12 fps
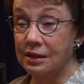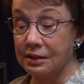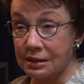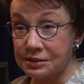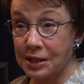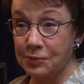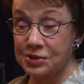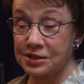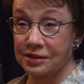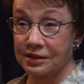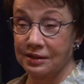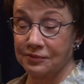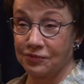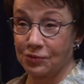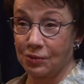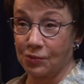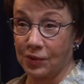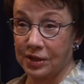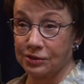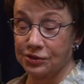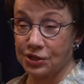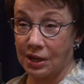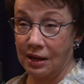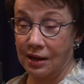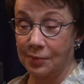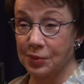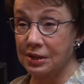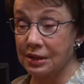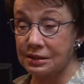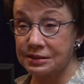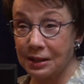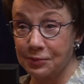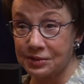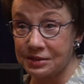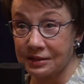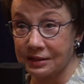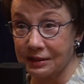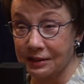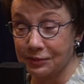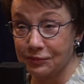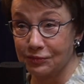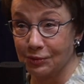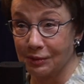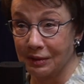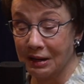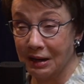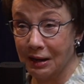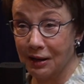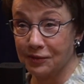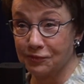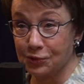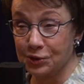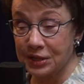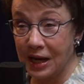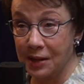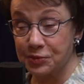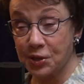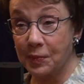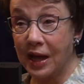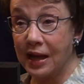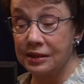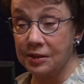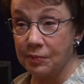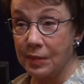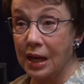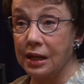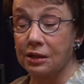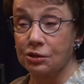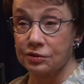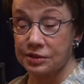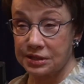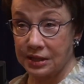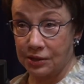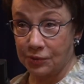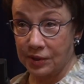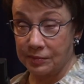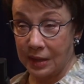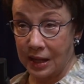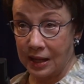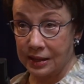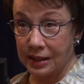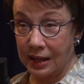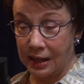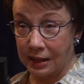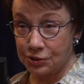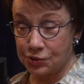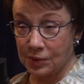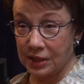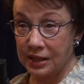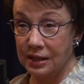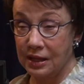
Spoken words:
Yes, I was looking for a real job. Yes, I was looking for a full-time job. I had the medical center in mind, actually,